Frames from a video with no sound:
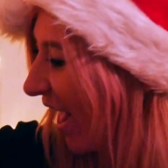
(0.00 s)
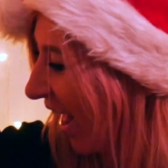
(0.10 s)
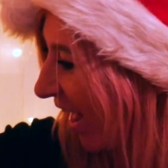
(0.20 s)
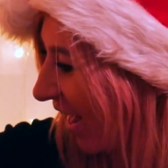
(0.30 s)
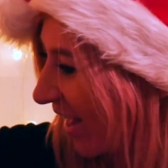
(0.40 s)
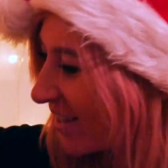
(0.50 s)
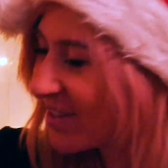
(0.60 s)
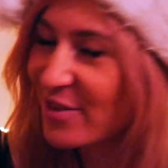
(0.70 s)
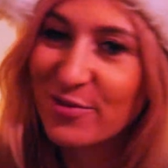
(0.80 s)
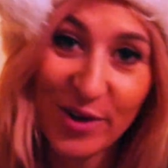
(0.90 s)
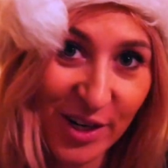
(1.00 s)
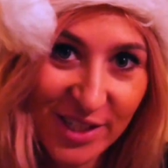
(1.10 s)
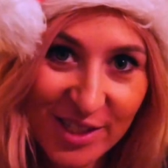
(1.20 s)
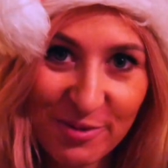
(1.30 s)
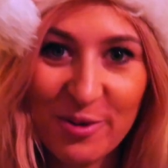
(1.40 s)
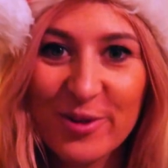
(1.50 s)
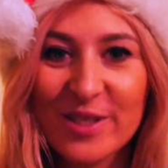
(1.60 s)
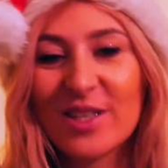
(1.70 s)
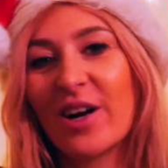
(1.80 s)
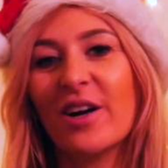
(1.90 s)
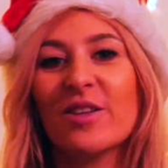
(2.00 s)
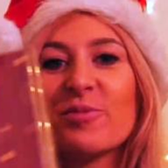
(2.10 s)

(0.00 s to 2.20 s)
And first we'll start